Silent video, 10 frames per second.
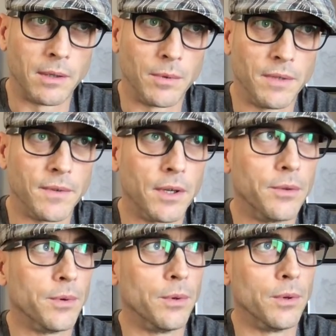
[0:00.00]
when you've gone
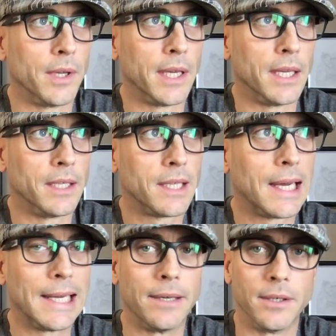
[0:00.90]
through an
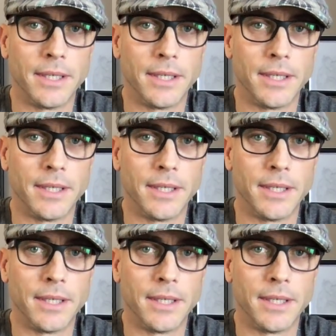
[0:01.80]
entire